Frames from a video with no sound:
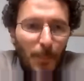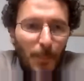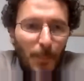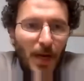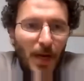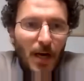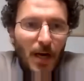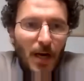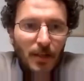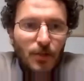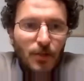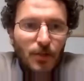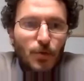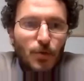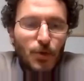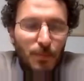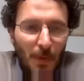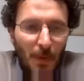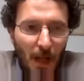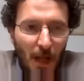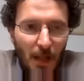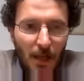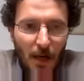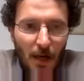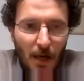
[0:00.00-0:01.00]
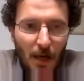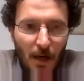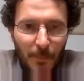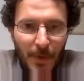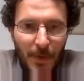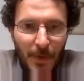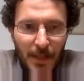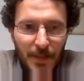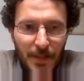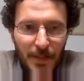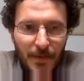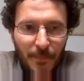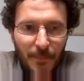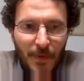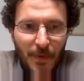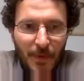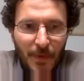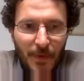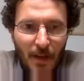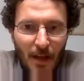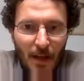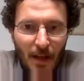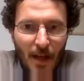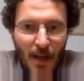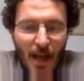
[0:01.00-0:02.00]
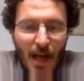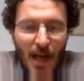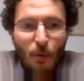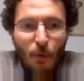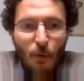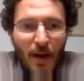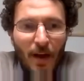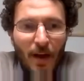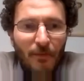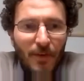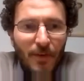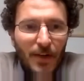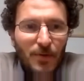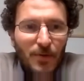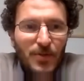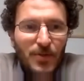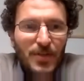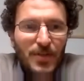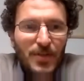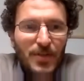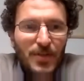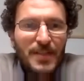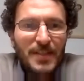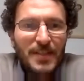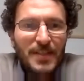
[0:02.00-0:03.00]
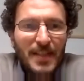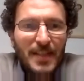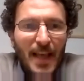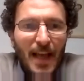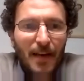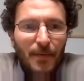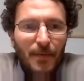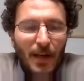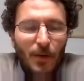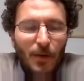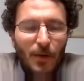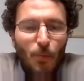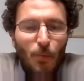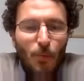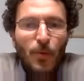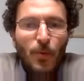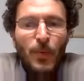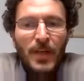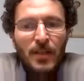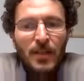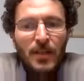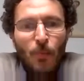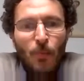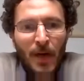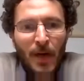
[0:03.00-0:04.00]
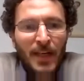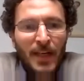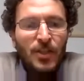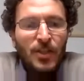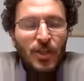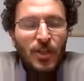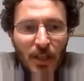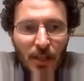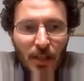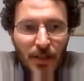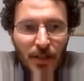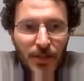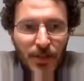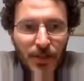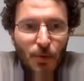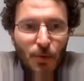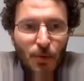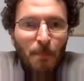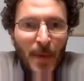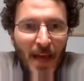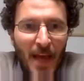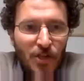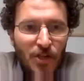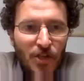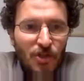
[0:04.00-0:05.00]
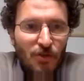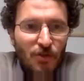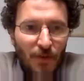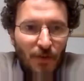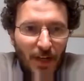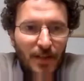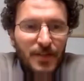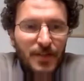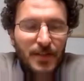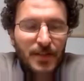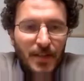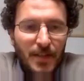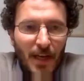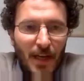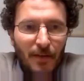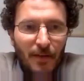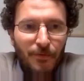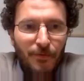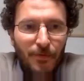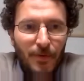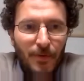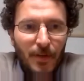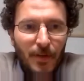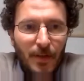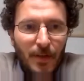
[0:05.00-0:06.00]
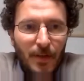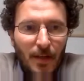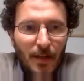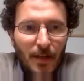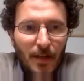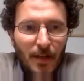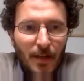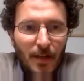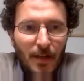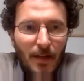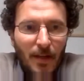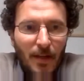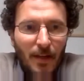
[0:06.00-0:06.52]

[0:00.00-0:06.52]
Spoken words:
compared to small companies. However, you just said that when it turns to measuring stuff,